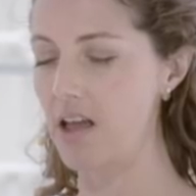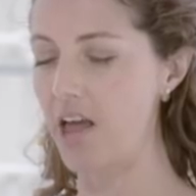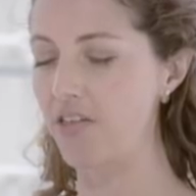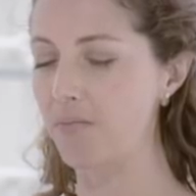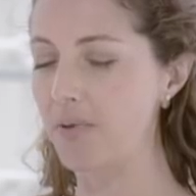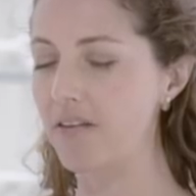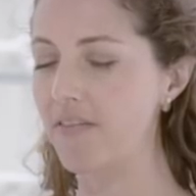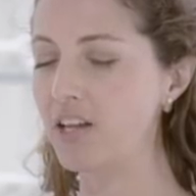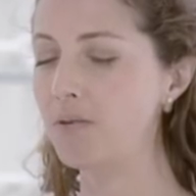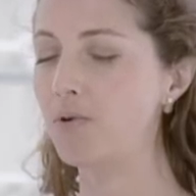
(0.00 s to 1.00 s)
And then be
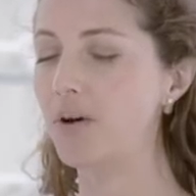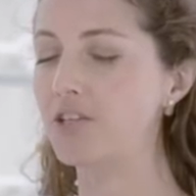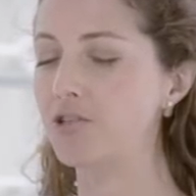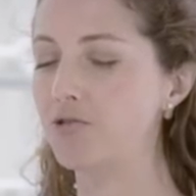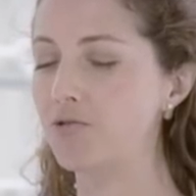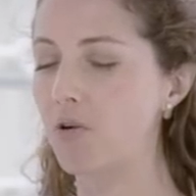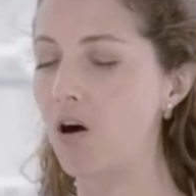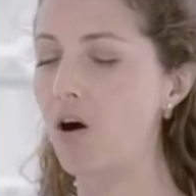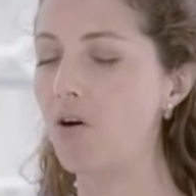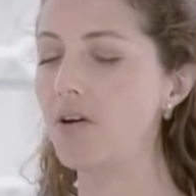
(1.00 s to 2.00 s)
available as you
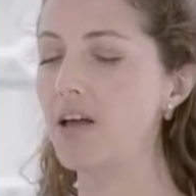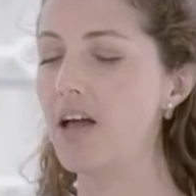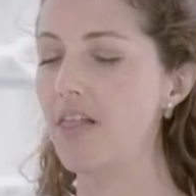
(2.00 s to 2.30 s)
draw